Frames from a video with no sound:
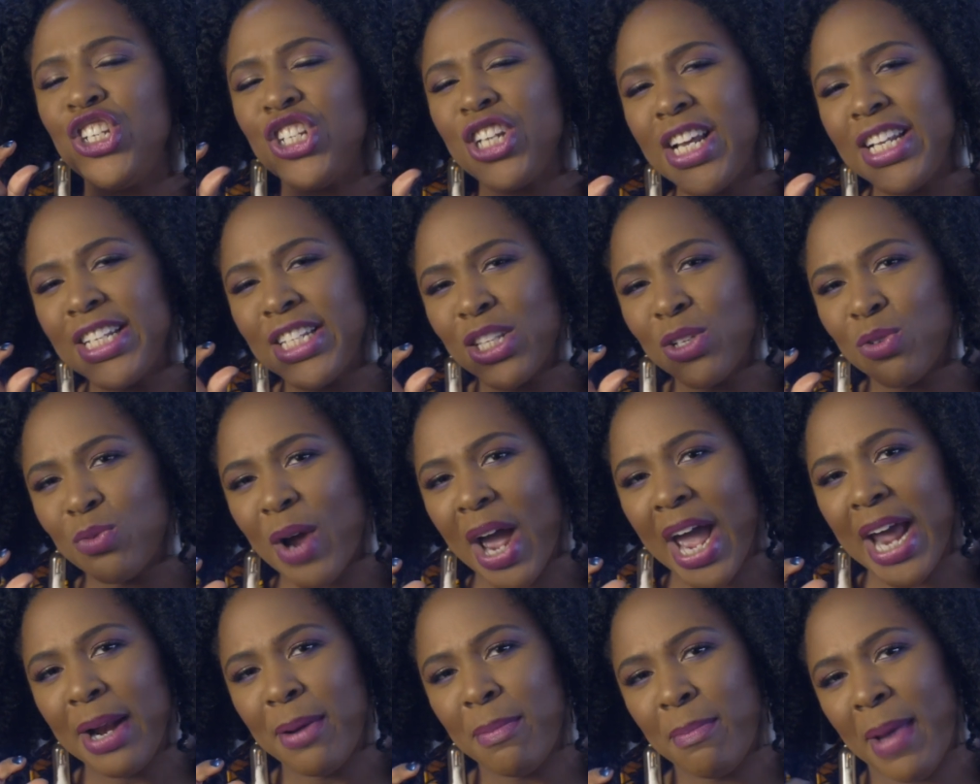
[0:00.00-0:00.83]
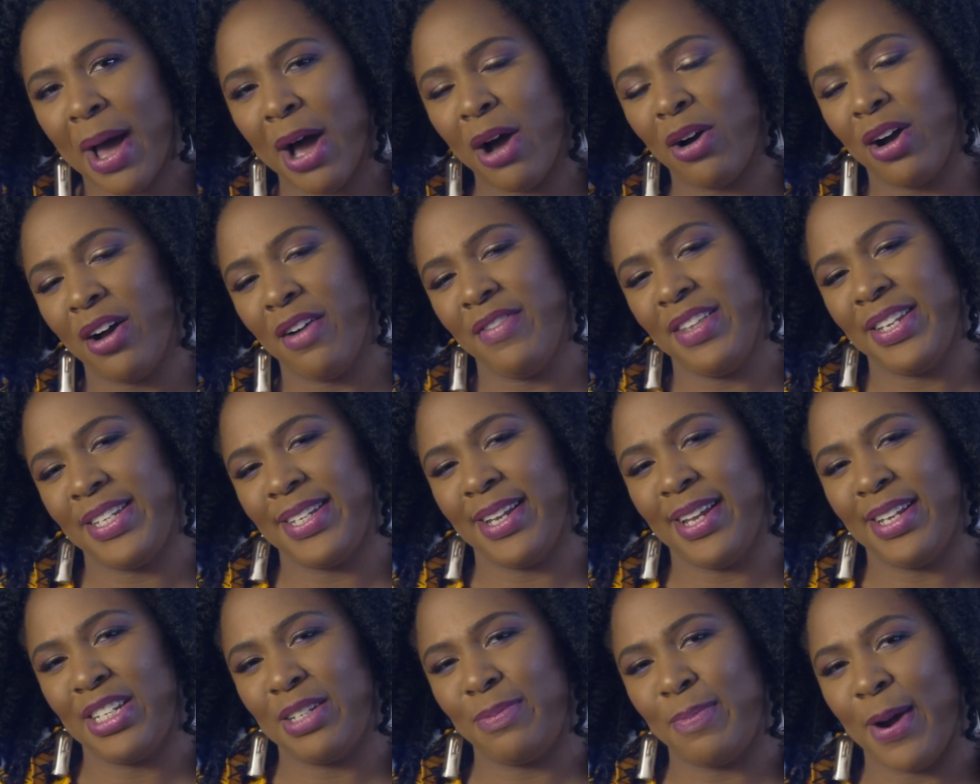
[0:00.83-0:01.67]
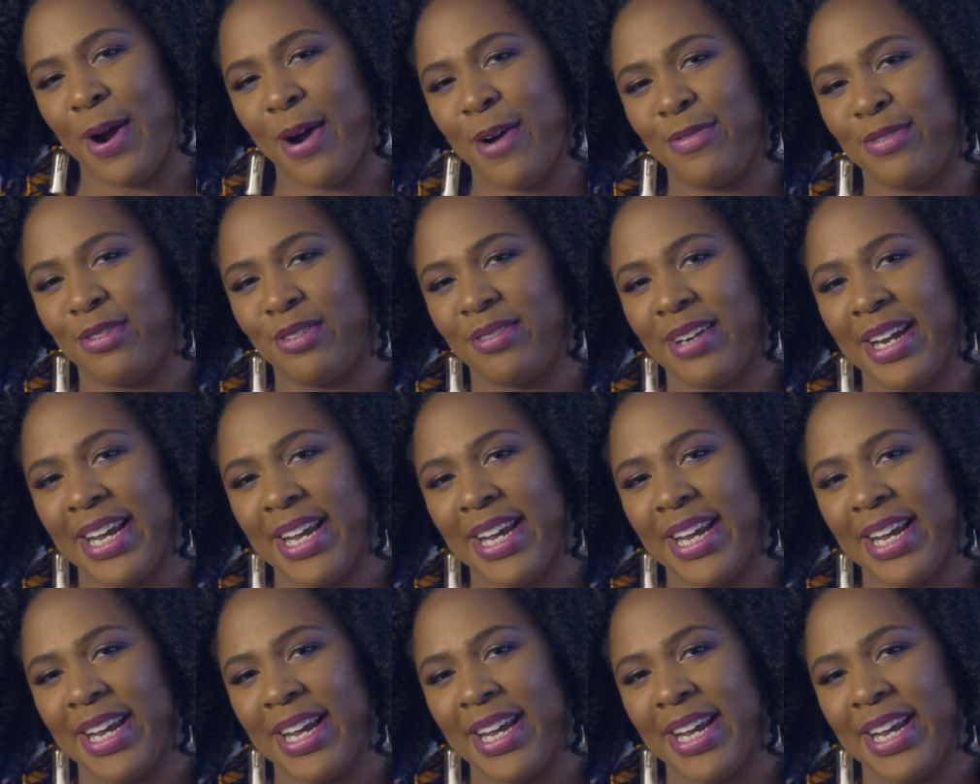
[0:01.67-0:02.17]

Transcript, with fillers: just the right amount of the sun's powerful